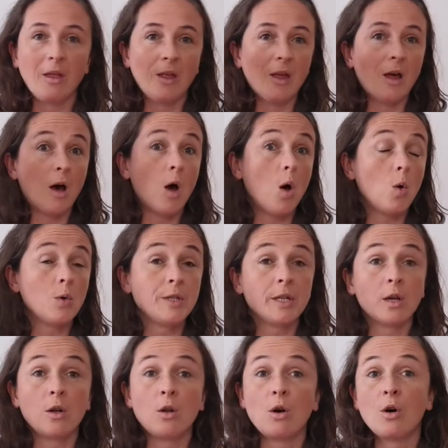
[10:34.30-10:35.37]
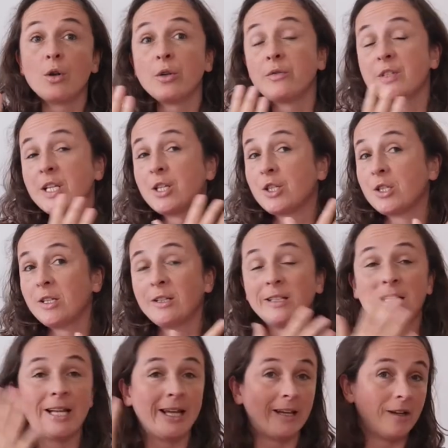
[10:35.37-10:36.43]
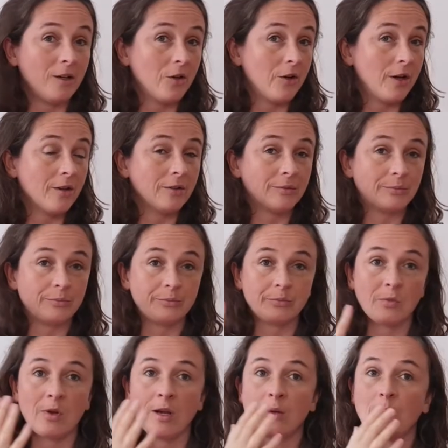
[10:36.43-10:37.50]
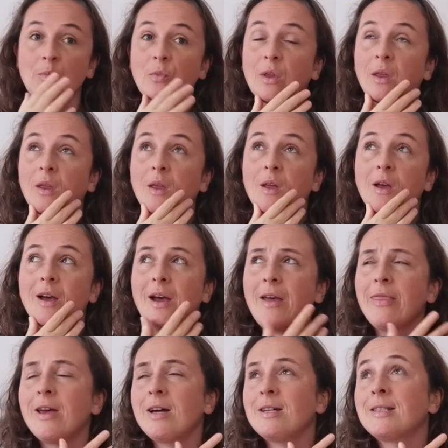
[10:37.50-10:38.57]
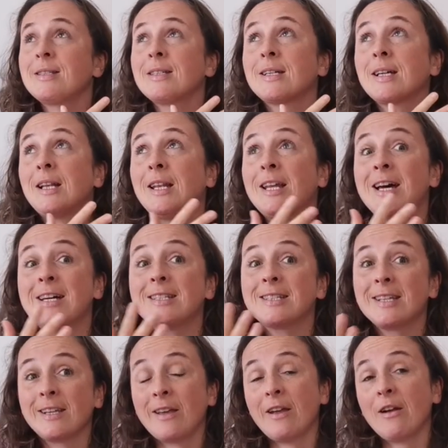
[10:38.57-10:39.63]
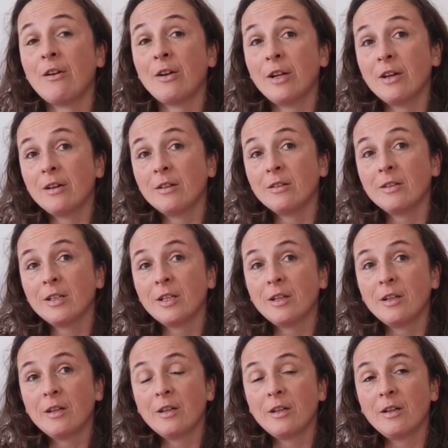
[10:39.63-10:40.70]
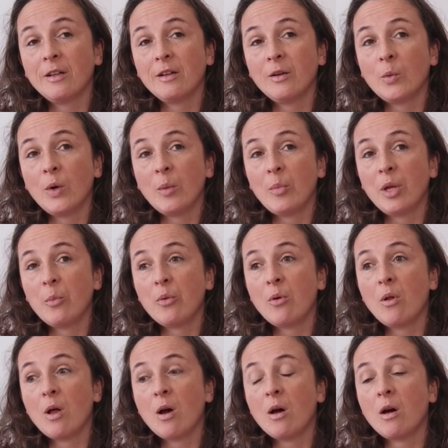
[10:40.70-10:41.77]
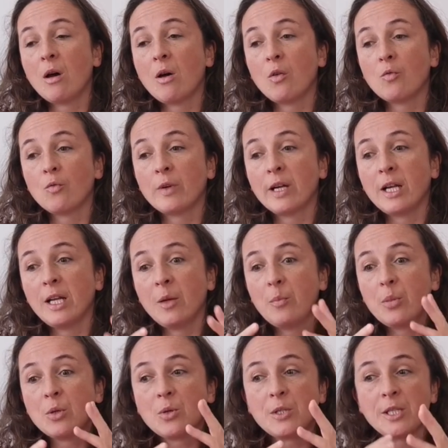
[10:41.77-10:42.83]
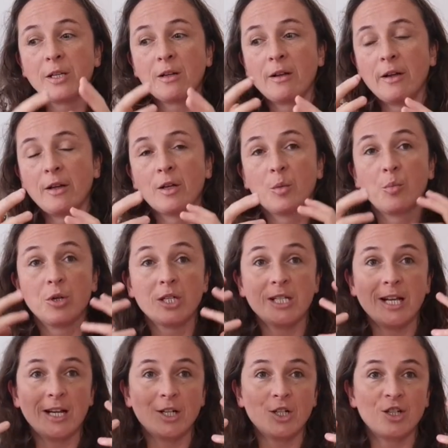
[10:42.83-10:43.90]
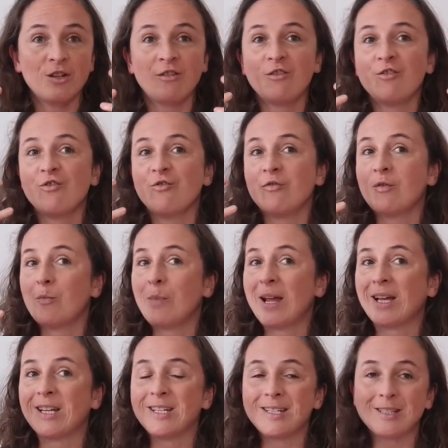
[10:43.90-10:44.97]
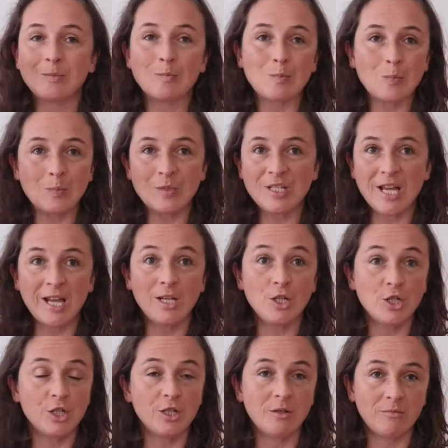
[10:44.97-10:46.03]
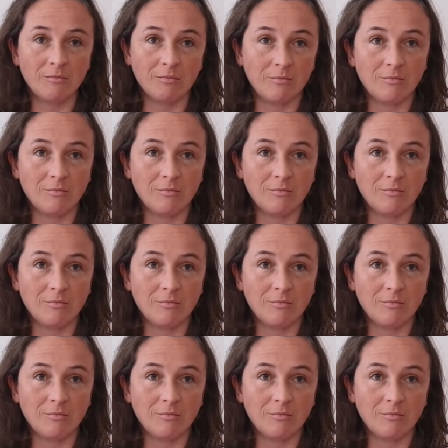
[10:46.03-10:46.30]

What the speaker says: holding a lot of tension in the neck area, right? And that is a classic area where people are really building like a protection mechanism tension.